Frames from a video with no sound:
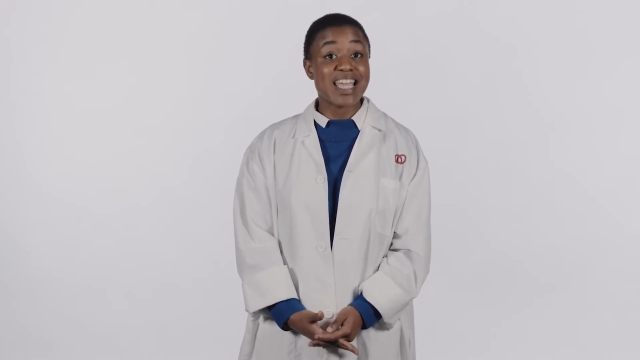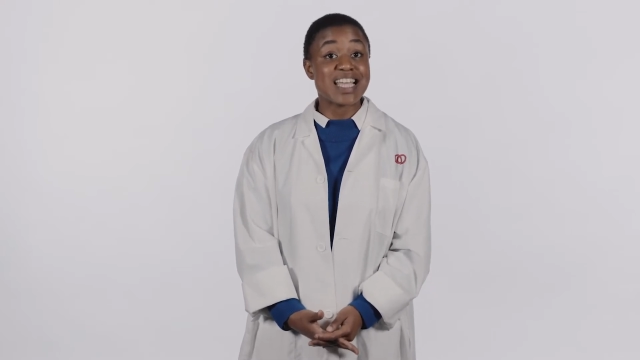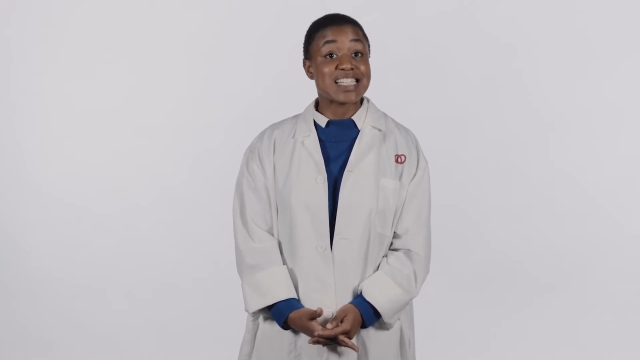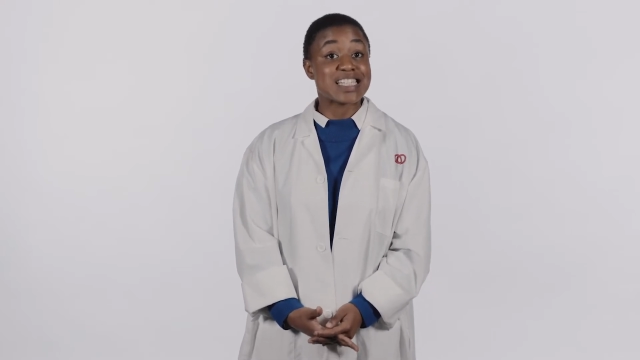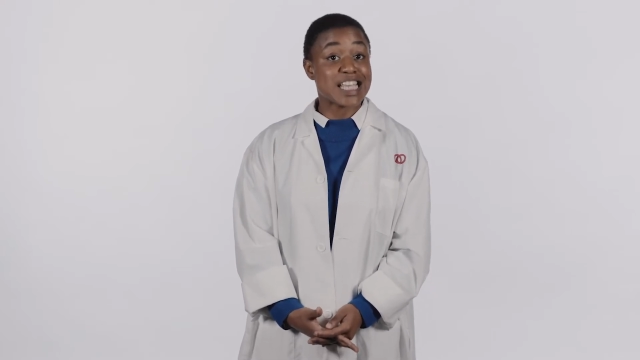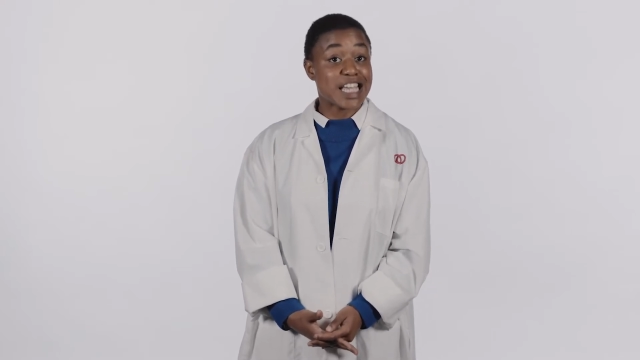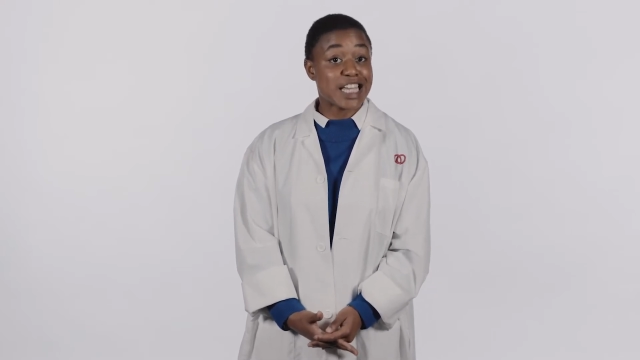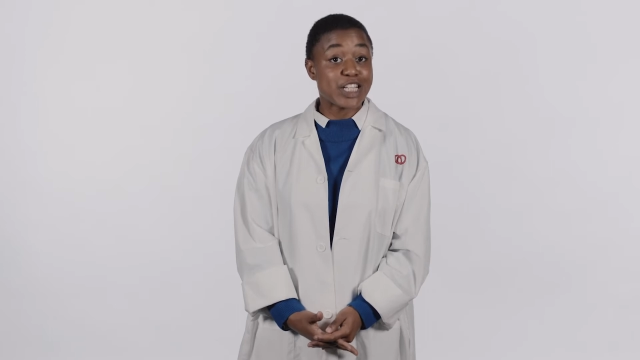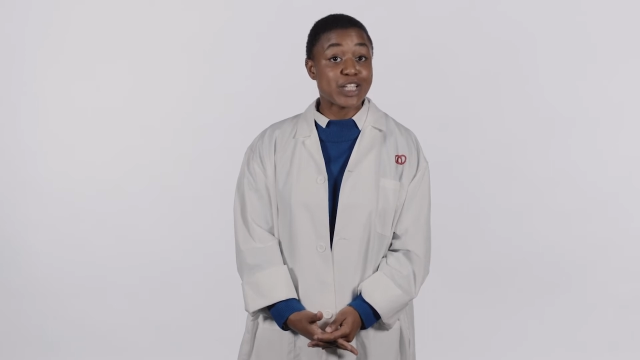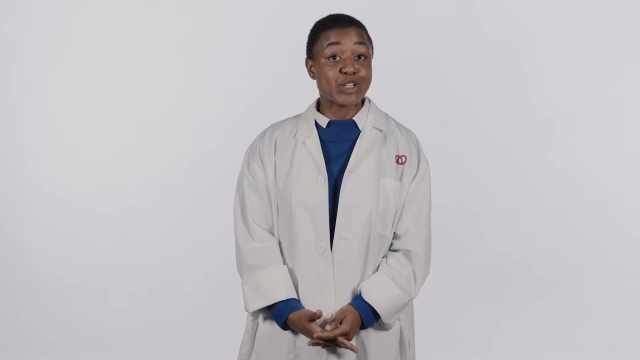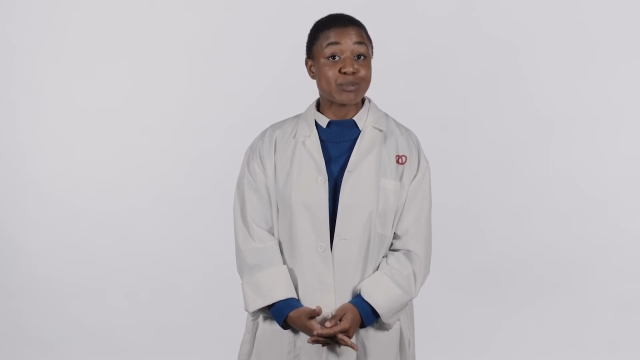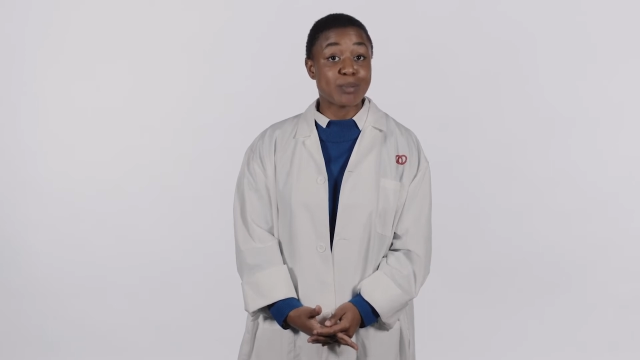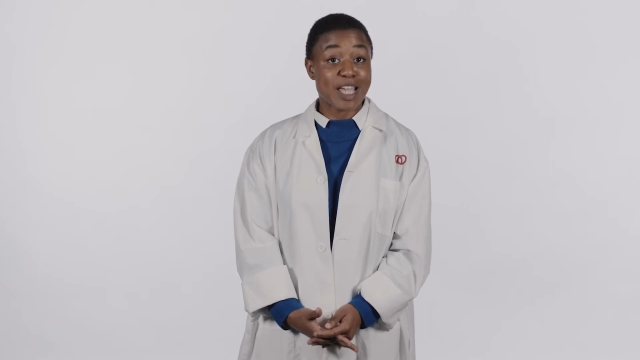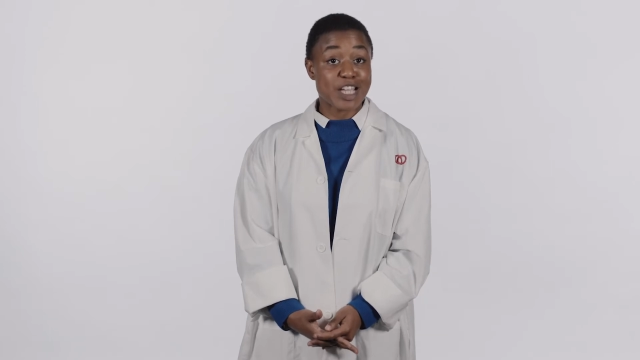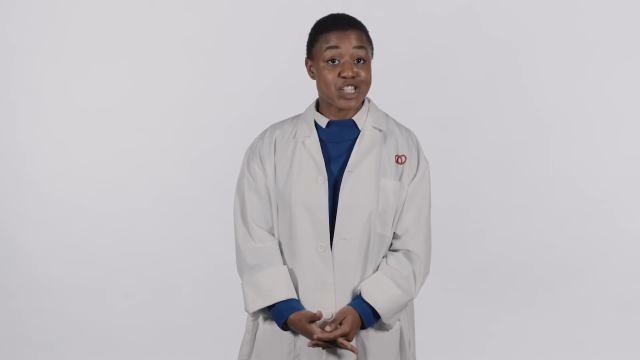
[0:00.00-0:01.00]
is in your
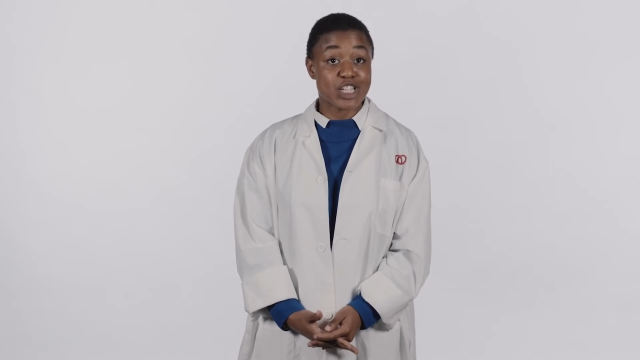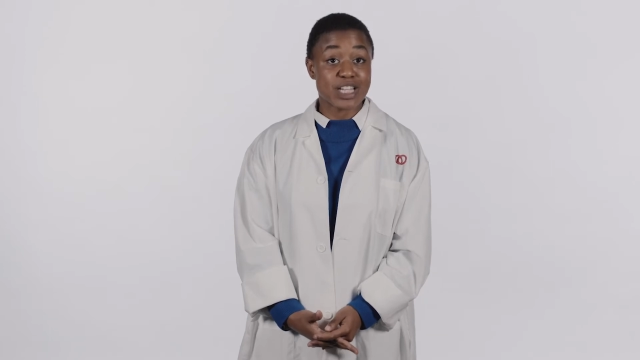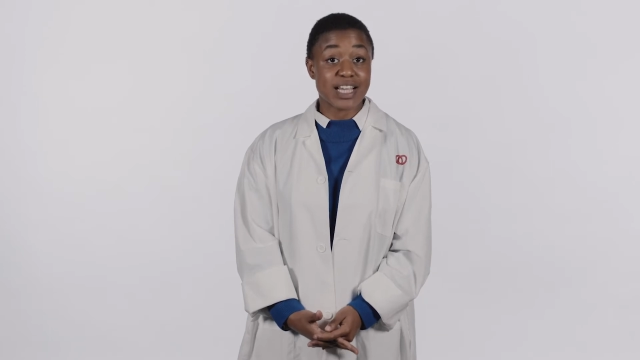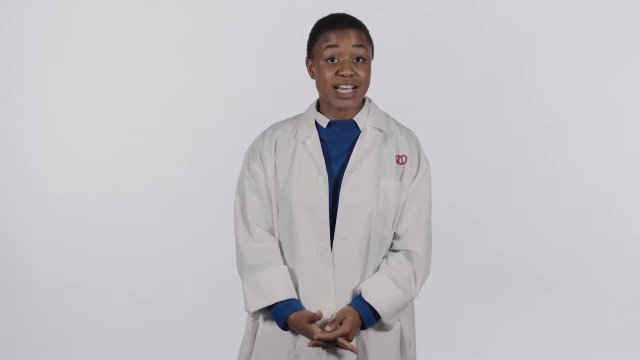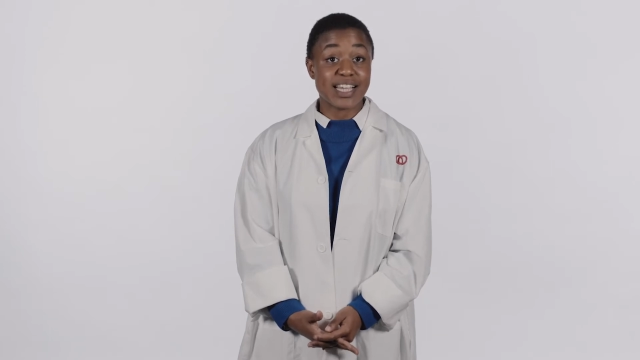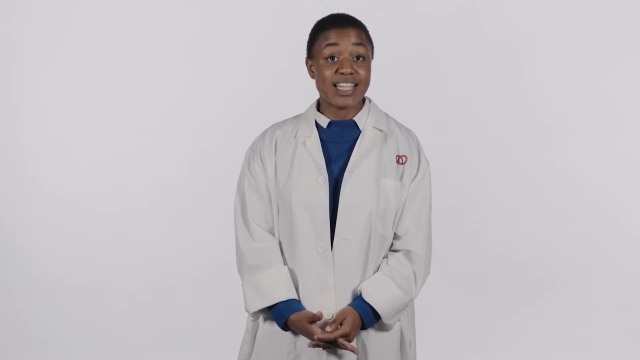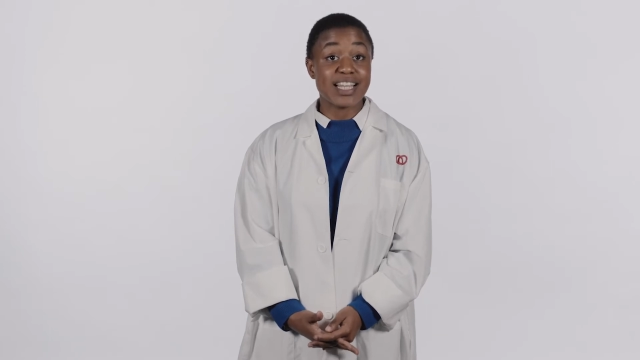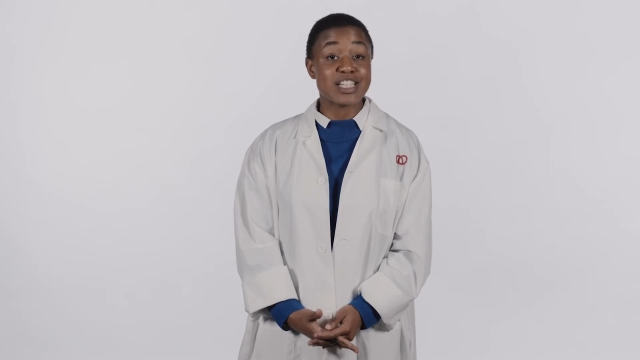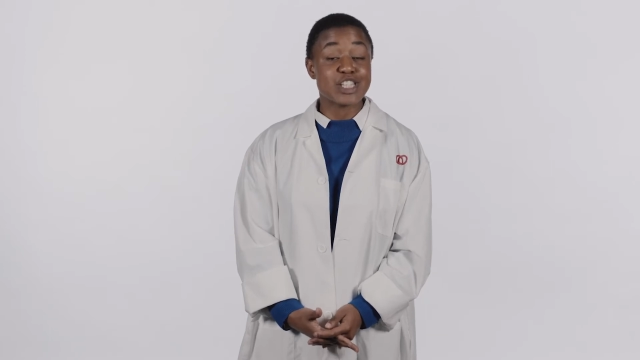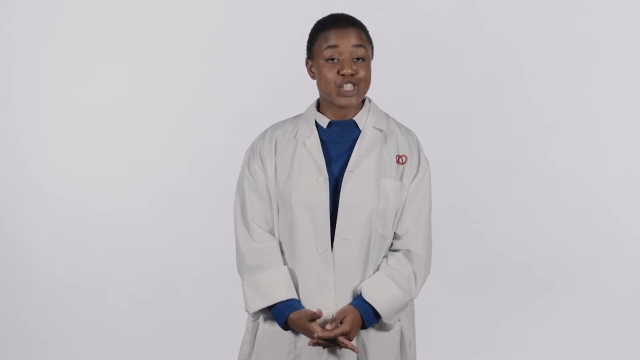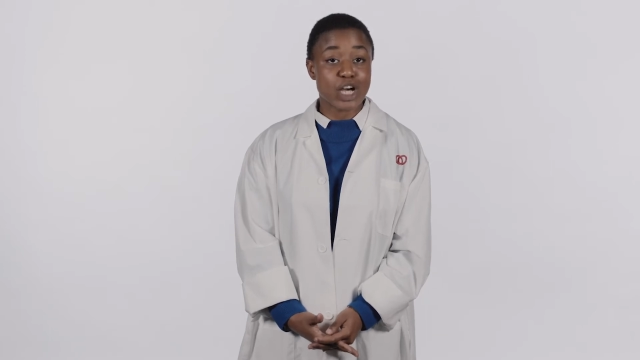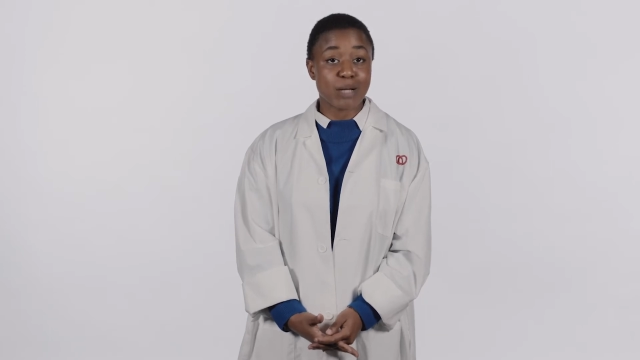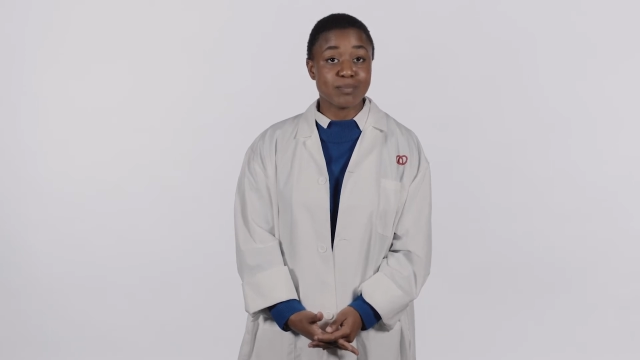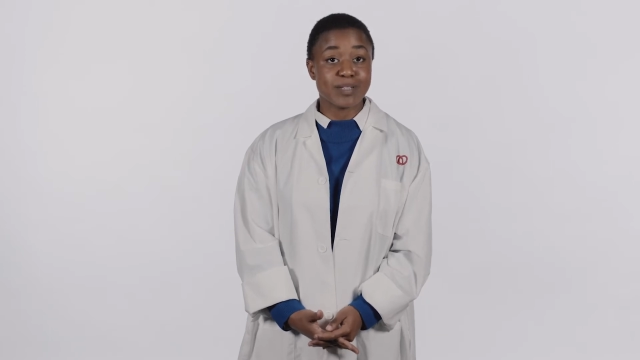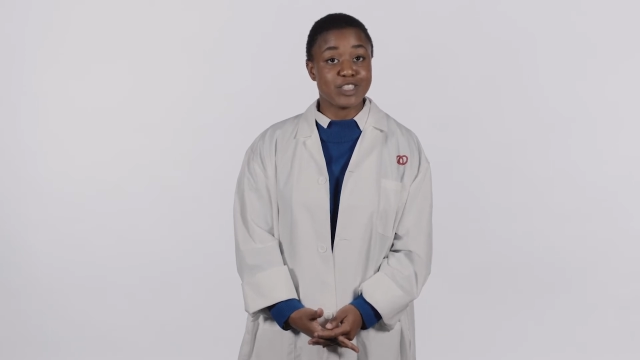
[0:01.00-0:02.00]
patient guide and
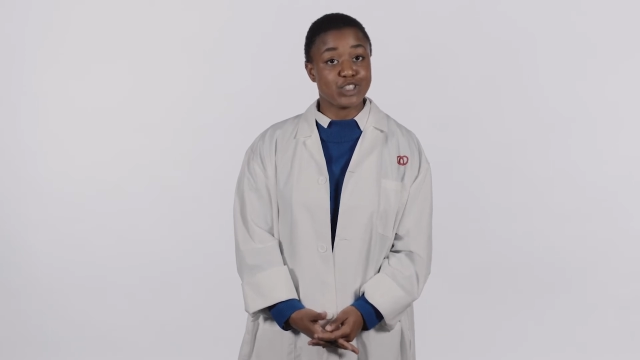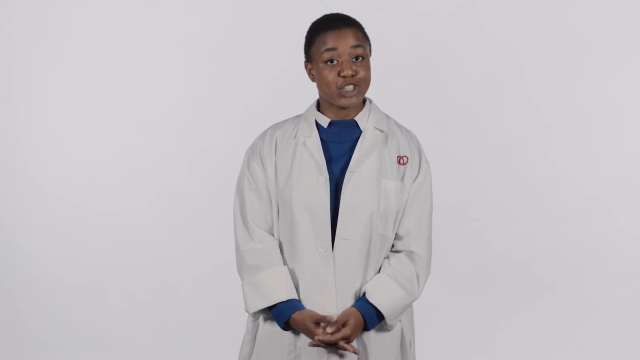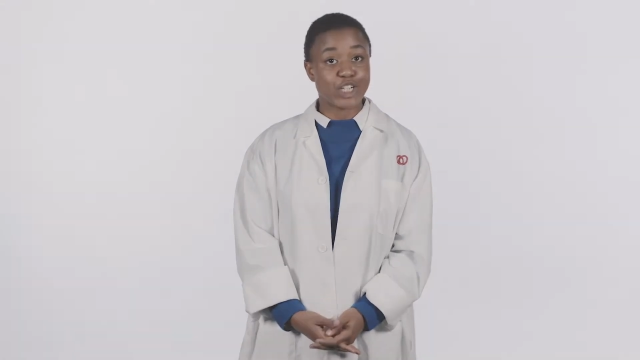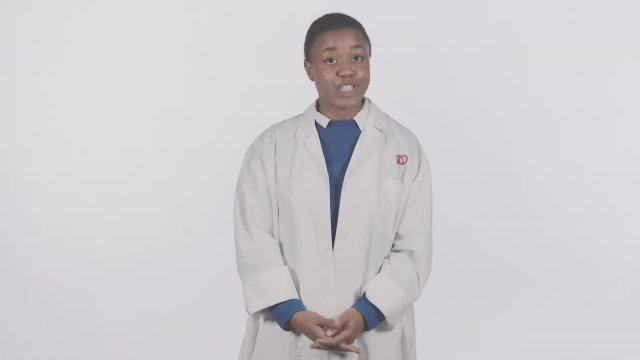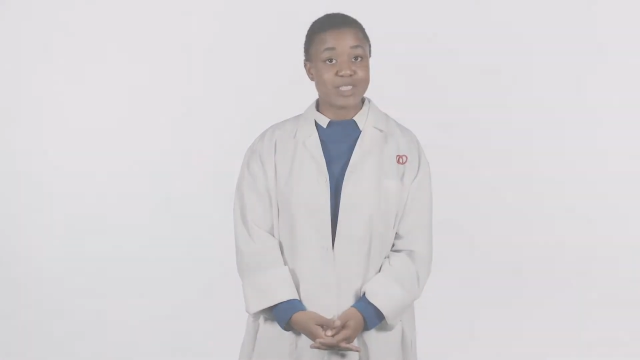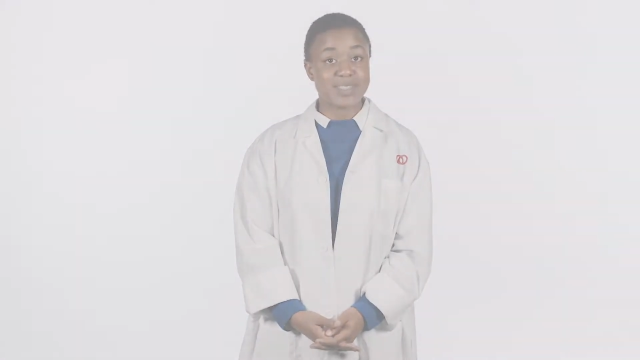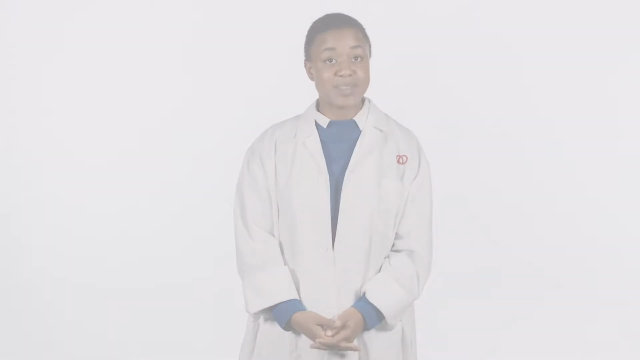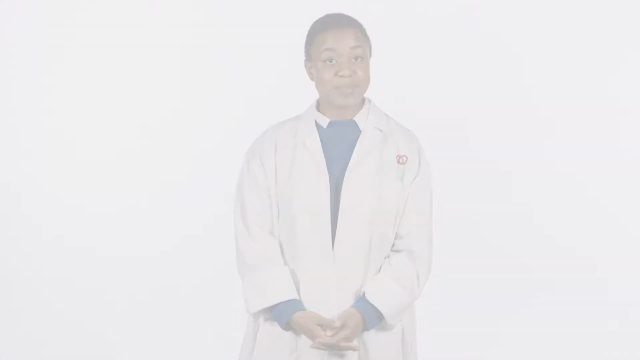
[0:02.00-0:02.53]
stoplight chart.